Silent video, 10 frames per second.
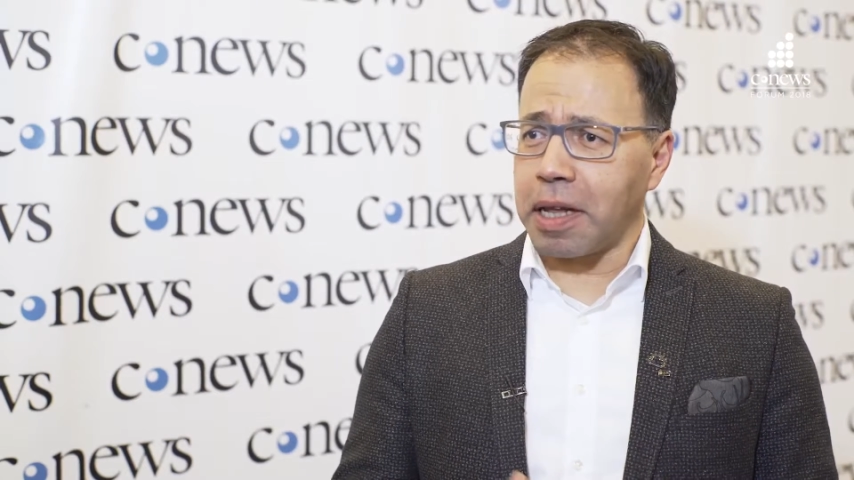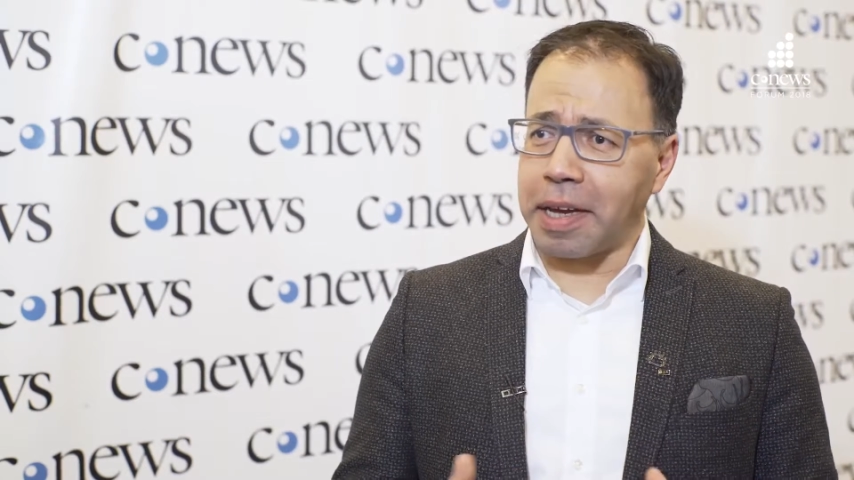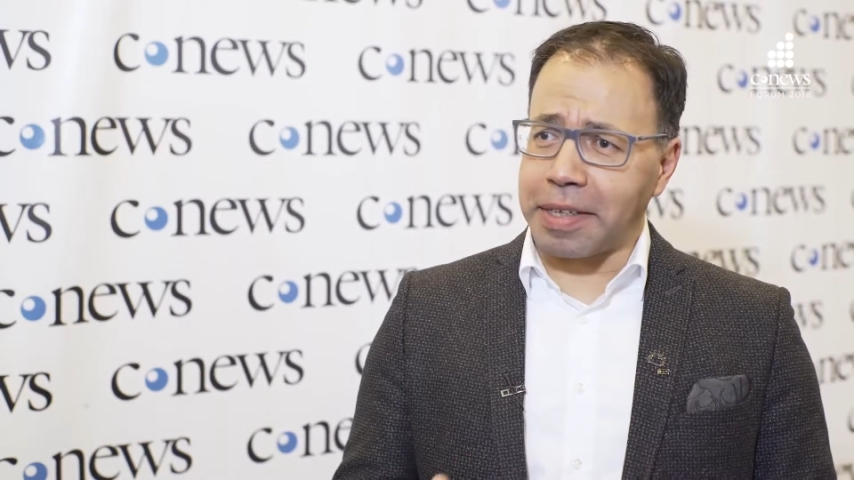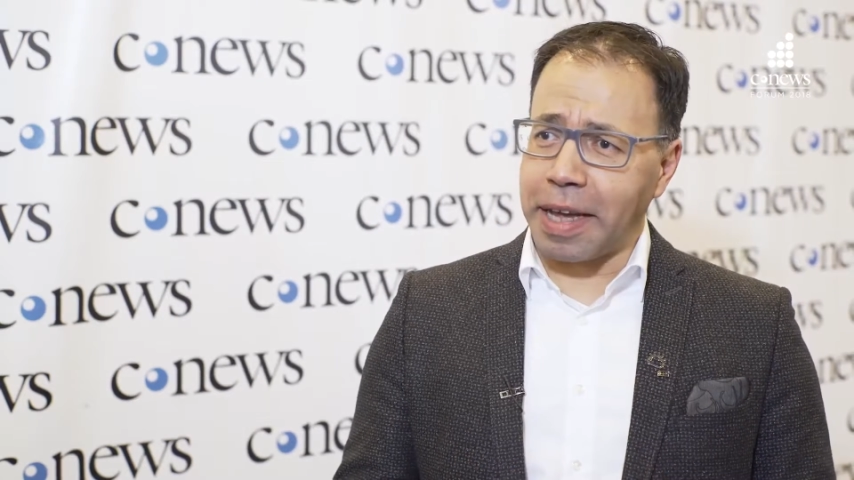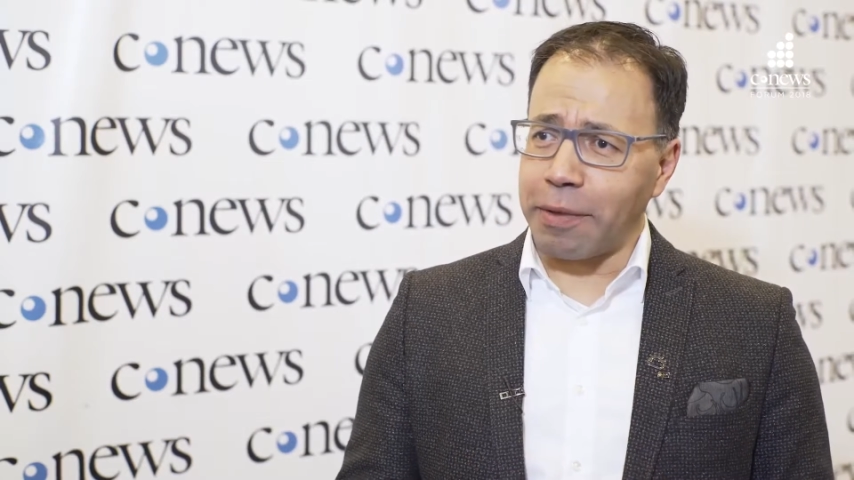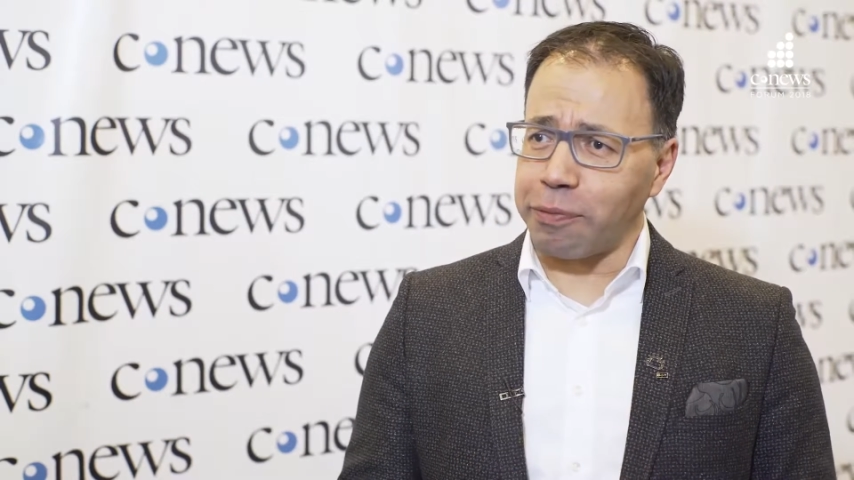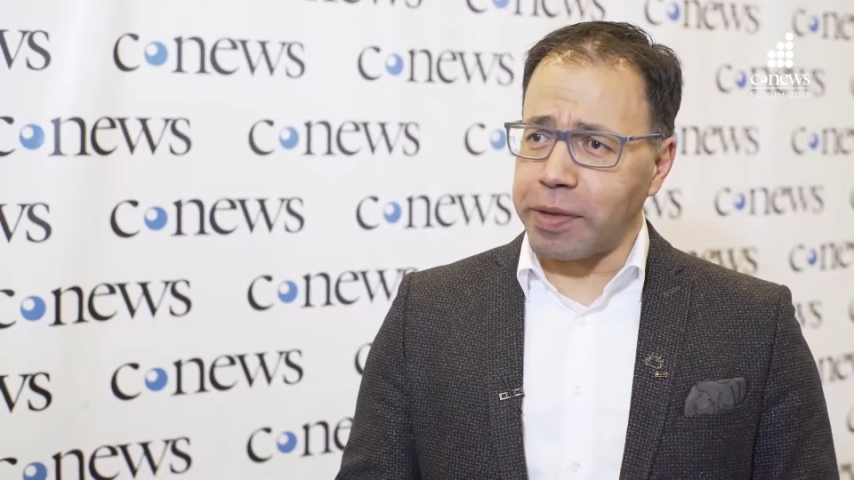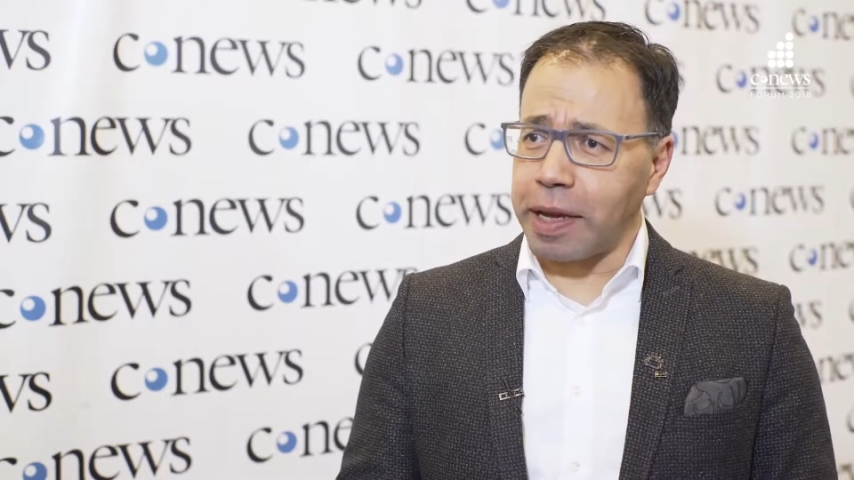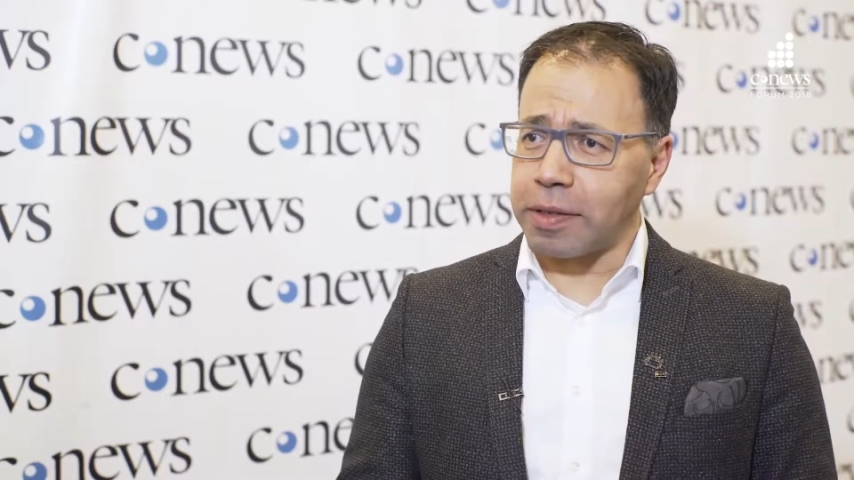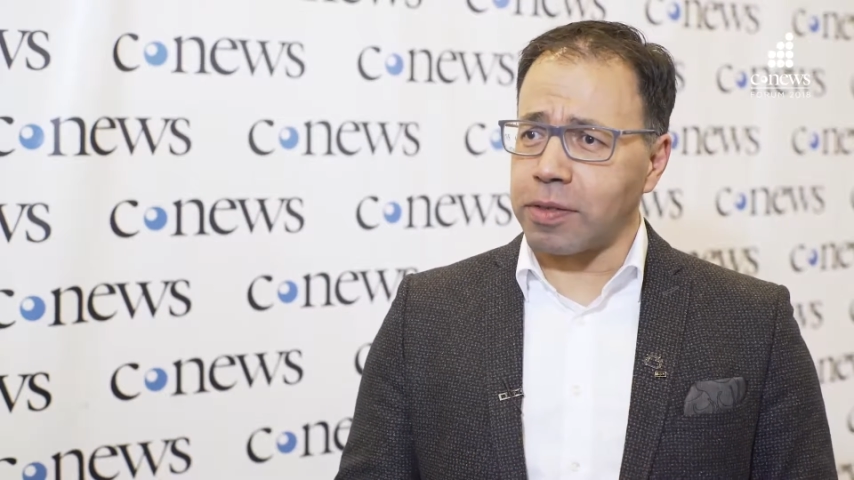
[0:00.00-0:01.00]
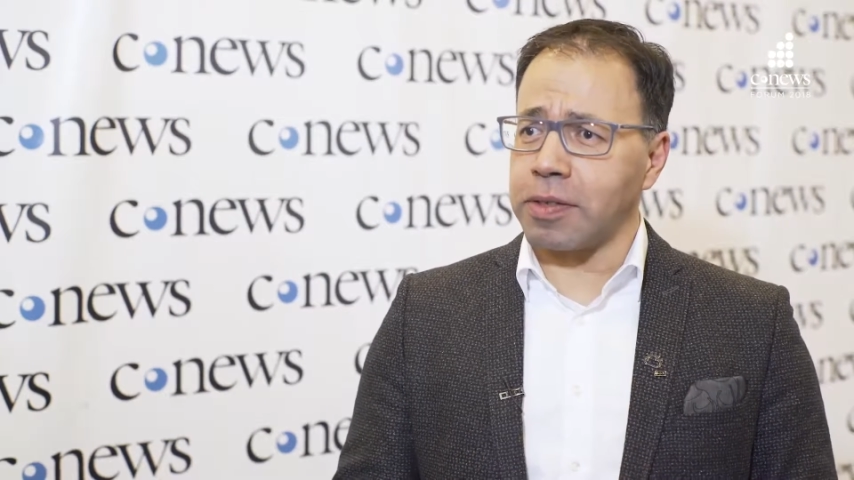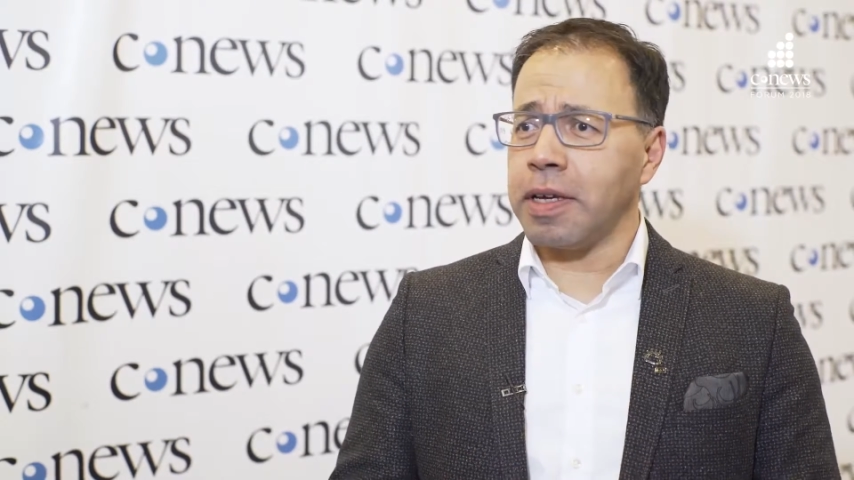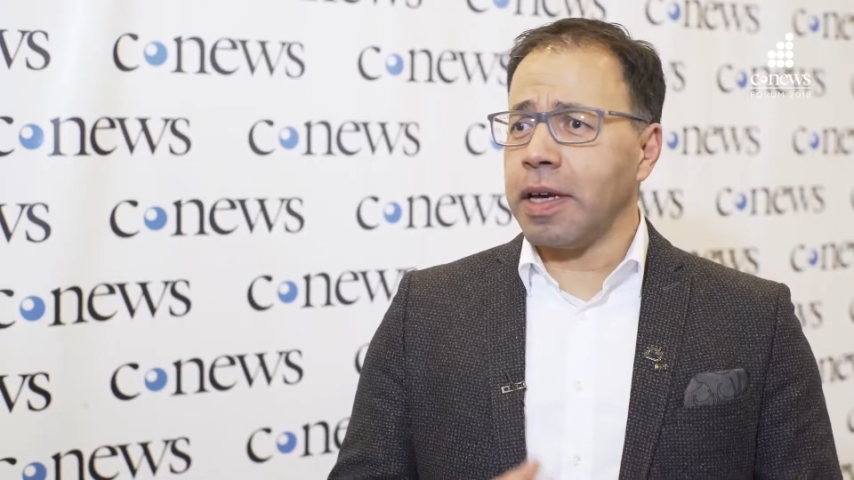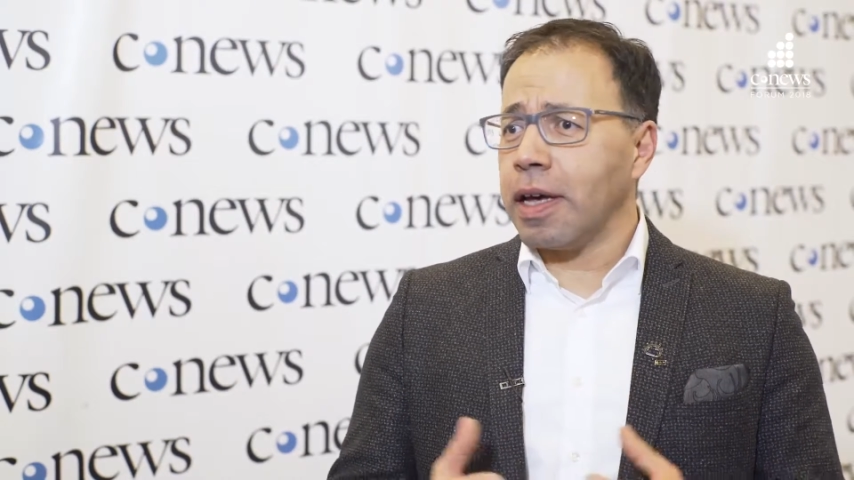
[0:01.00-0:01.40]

like dev test,